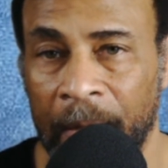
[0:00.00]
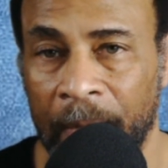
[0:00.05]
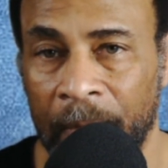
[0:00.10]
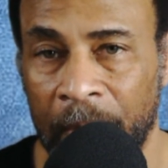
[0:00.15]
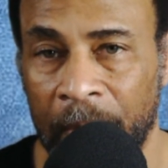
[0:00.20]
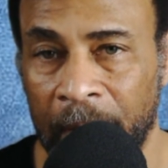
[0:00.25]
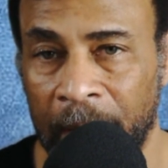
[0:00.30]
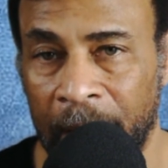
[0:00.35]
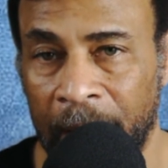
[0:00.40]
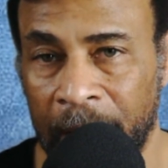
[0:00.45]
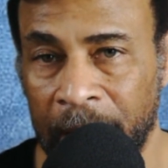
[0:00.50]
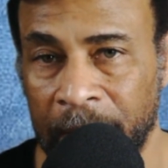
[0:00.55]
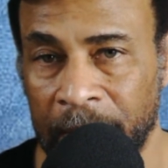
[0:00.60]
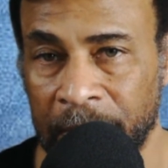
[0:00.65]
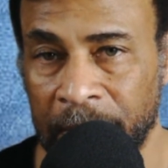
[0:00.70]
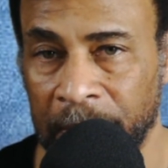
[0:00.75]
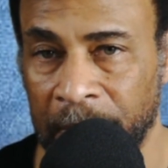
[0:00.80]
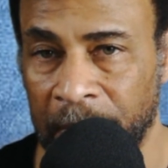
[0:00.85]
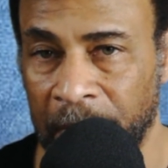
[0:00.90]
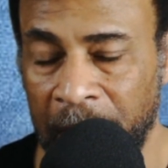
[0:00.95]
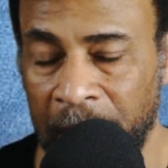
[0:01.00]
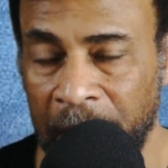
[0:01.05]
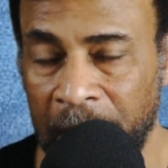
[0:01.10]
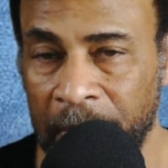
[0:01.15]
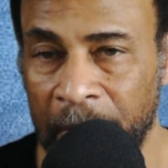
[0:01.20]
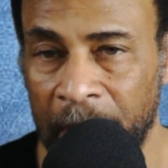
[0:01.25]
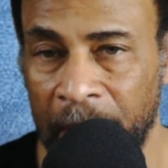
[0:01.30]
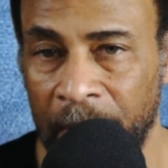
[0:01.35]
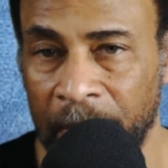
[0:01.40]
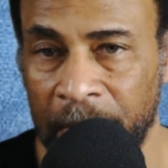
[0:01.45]
when I
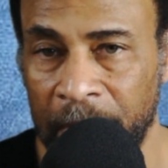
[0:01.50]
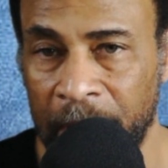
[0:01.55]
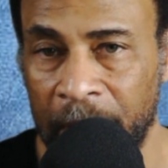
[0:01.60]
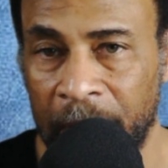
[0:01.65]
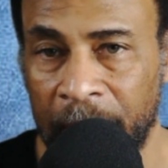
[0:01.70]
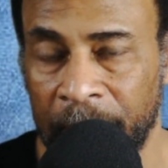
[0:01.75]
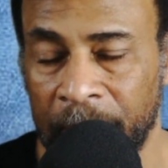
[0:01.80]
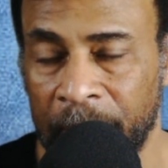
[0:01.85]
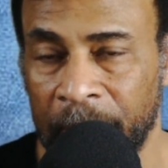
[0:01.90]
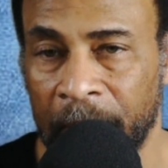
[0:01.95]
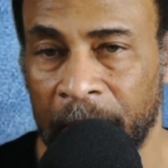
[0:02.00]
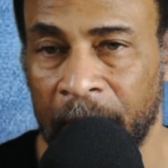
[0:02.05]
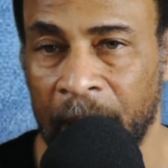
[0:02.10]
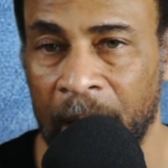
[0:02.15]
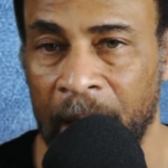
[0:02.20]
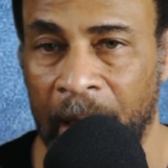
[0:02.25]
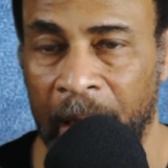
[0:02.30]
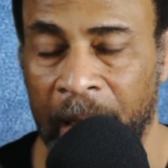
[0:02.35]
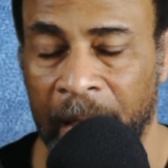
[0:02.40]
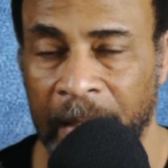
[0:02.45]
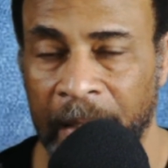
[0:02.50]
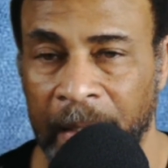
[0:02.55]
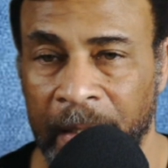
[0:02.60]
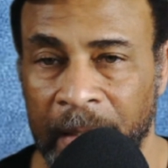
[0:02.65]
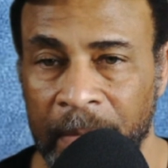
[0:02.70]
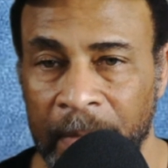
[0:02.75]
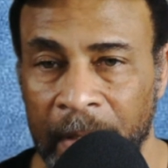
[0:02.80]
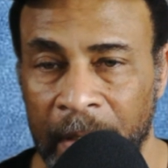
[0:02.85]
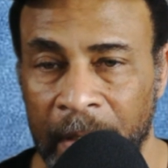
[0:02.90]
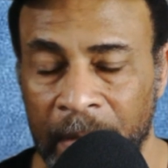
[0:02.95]
emailed them
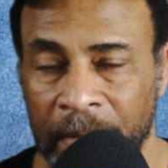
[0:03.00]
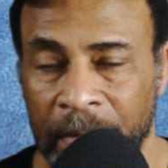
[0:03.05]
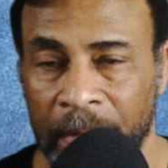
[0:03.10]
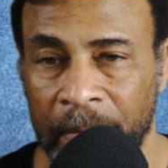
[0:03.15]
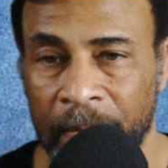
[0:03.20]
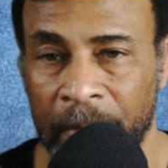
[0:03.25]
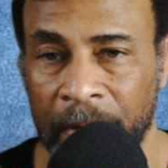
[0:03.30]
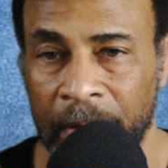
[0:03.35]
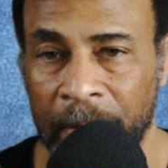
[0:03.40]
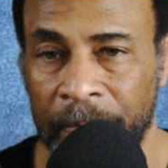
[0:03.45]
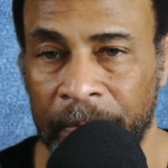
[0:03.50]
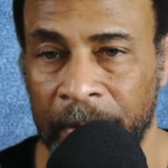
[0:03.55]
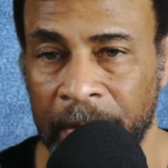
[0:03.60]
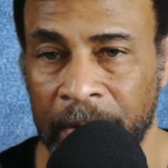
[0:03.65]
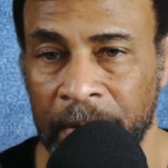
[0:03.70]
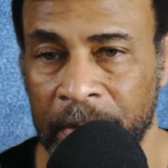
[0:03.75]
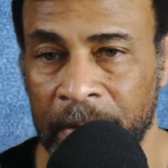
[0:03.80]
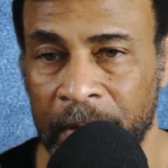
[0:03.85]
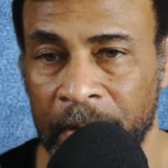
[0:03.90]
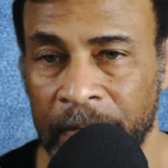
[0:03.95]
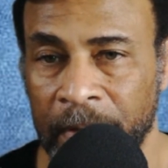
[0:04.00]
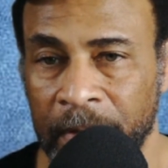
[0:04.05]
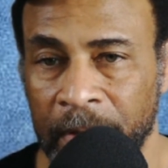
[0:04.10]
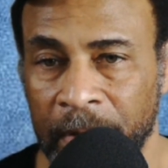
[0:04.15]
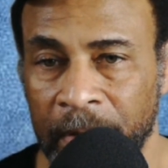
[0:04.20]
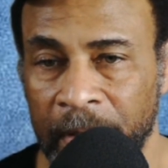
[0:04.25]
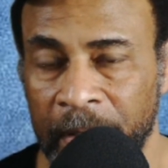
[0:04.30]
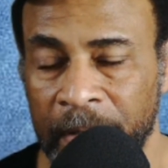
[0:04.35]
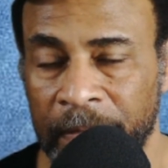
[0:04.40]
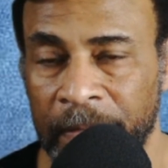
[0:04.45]
with the pictures of the
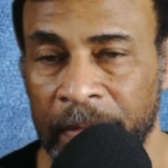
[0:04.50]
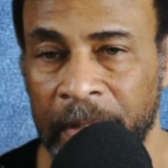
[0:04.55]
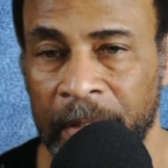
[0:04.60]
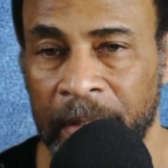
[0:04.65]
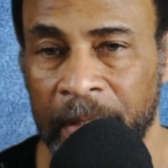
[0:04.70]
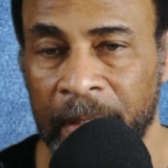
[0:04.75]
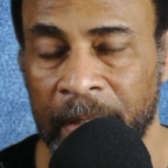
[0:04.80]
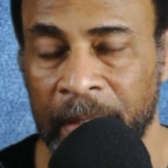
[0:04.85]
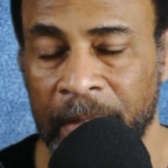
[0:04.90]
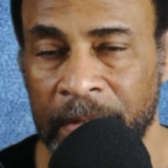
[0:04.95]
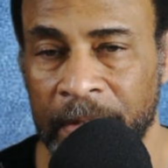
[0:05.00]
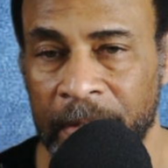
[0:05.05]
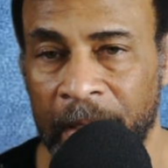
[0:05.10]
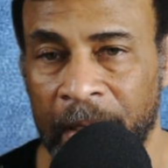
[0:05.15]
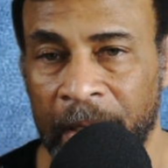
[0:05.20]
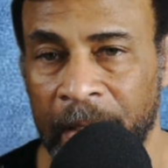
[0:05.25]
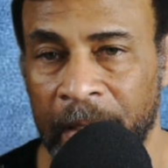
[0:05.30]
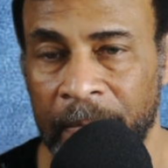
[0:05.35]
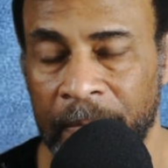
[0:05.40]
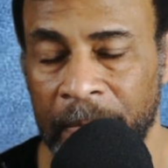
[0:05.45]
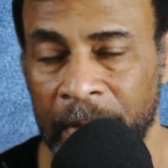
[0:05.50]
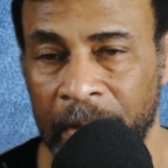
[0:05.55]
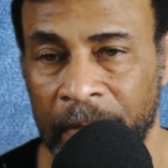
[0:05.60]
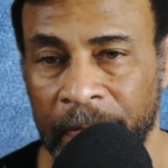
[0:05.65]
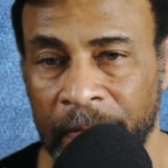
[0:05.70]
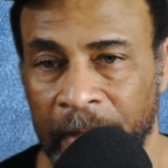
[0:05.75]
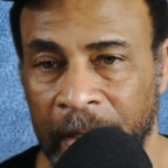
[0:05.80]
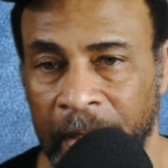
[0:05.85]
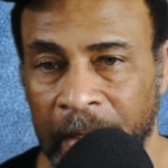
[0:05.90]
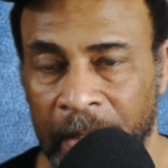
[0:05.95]
delivery and a signed bill
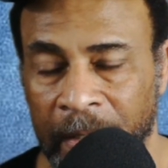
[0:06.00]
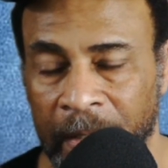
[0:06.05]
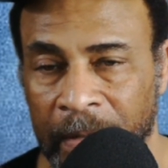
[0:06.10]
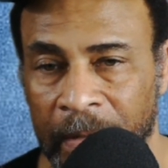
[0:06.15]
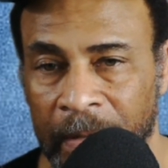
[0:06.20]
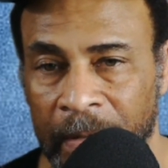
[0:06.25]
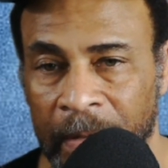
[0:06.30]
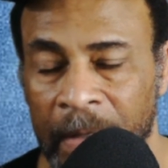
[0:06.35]
of lading.